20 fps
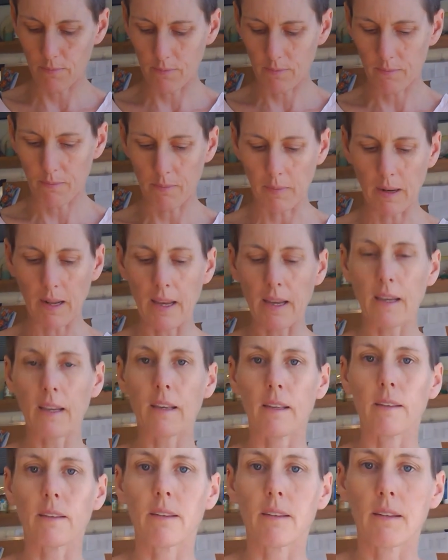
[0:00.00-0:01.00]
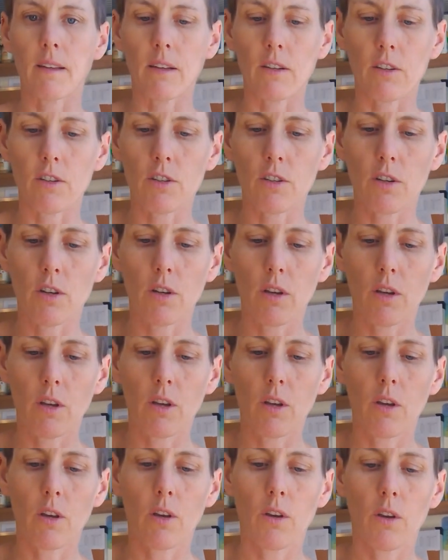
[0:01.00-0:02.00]
blanket stitch
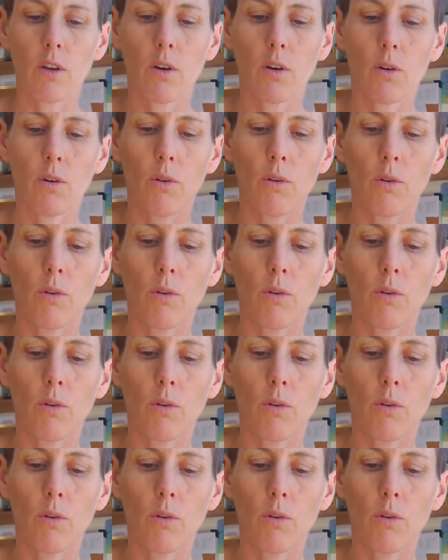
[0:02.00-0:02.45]
all